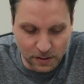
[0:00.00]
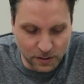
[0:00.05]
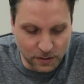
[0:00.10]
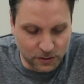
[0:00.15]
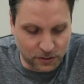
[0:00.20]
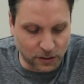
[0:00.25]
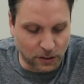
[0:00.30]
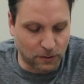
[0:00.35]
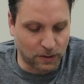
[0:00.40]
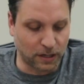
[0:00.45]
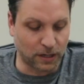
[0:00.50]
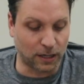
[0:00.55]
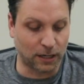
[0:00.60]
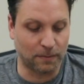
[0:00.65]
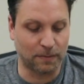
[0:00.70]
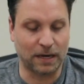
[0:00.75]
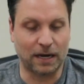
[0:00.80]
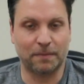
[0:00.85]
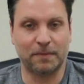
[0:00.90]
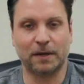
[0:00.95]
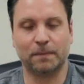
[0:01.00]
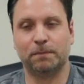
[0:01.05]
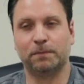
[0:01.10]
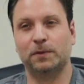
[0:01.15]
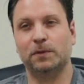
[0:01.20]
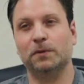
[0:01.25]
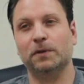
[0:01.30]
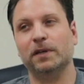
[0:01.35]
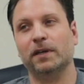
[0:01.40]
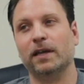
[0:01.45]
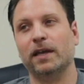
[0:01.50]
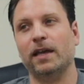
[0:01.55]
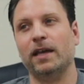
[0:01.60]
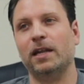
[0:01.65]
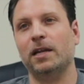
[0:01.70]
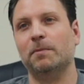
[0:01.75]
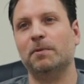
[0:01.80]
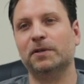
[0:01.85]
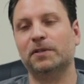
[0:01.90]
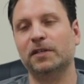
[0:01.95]
So I'm not doing
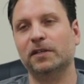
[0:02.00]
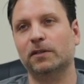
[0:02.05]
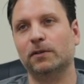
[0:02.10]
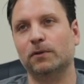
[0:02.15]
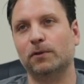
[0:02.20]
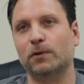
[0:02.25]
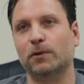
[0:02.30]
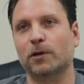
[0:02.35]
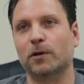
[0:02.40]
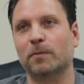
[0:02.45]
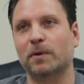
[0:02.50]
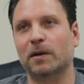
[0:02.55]
any particular order,